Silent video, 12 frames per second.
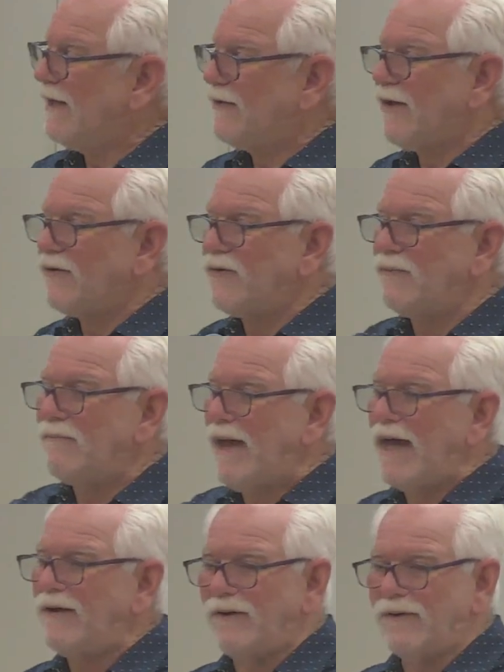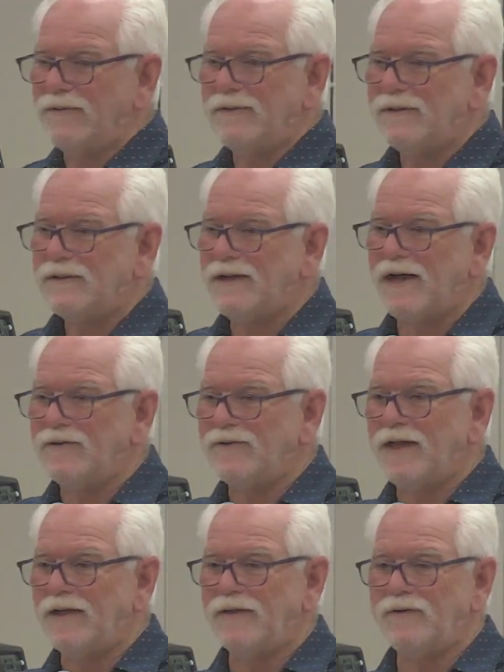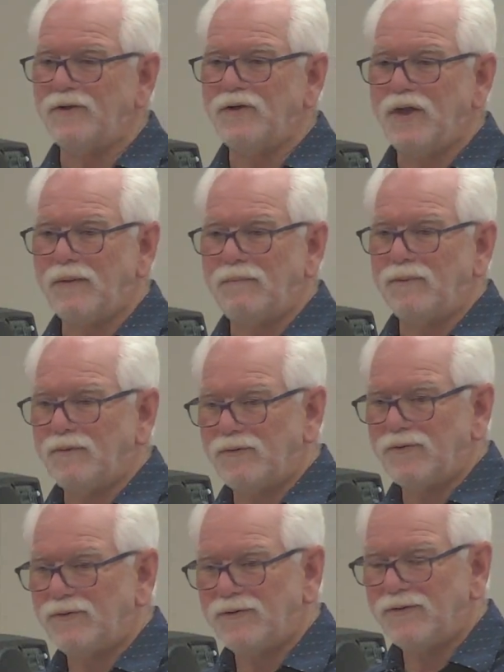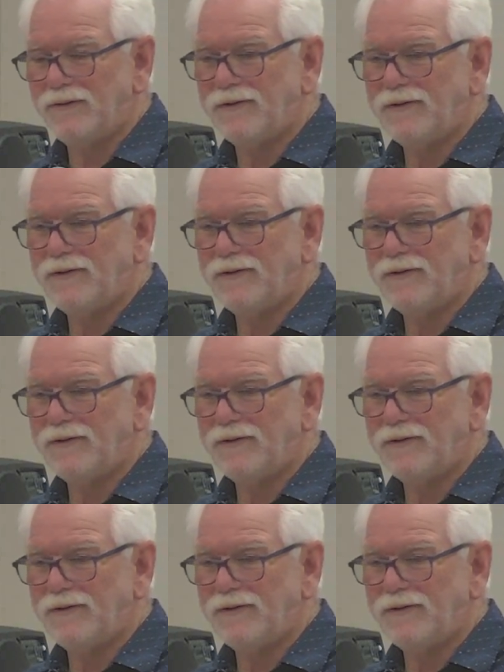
It doesn't matter. God's not into numbers.